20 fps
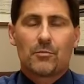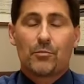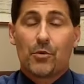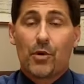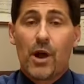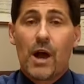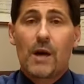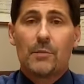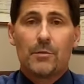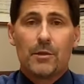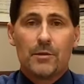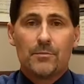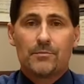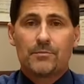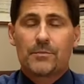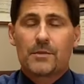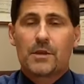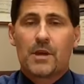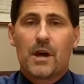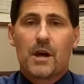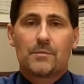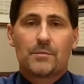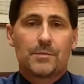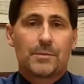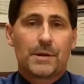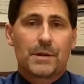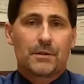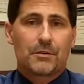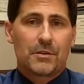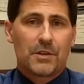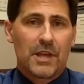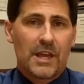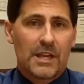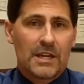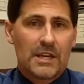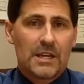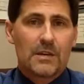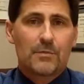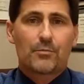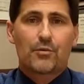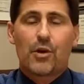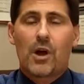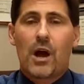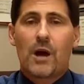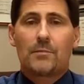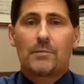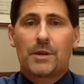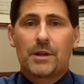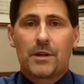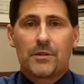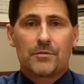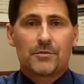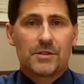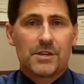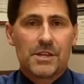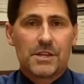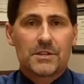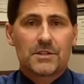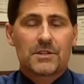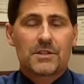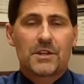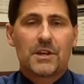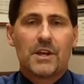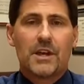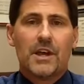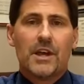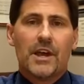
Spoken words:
problem, particular candida problem and other yeast.